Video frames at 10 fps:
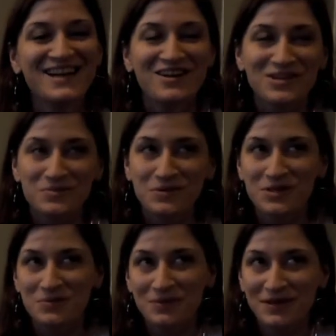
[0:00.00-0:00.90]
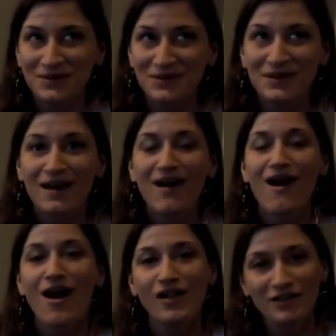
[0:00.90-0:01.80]
You're supposed to peel
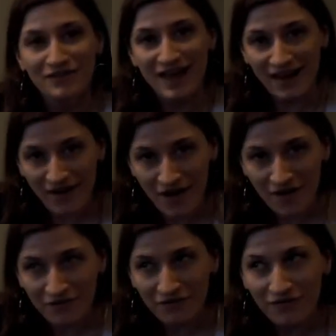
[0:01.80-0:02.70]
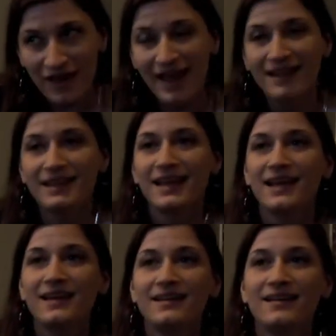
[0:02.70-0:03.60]
all of that off, and
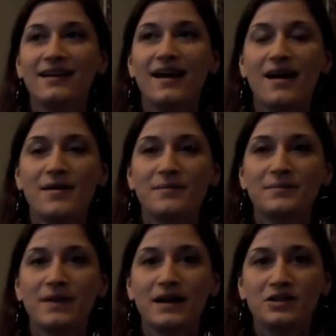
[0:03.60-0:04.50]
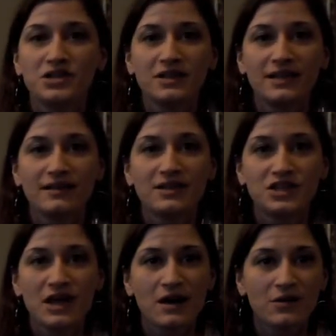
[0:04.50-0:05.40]
then I usually
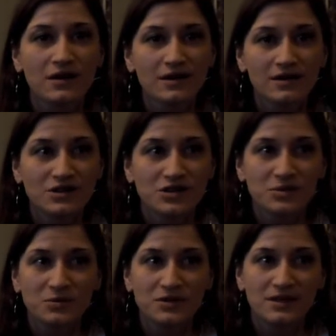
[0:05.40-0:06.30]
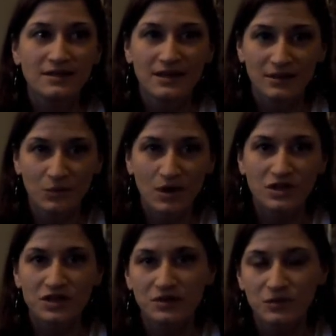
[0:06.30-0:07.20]
shower, because you're supposed to, like,
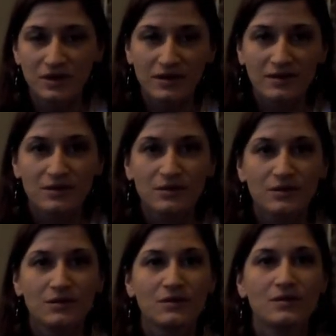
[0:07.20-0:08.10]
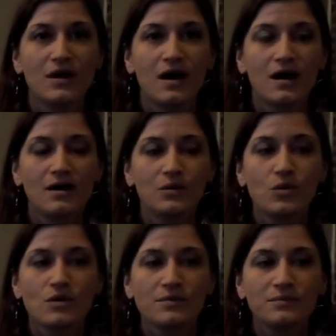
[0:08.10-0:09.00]
wash it with
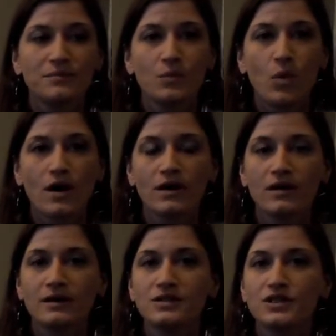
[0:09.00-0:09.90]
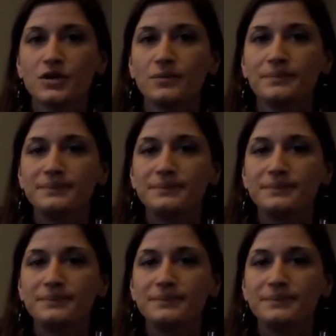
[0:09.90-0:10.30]
warm water and soap.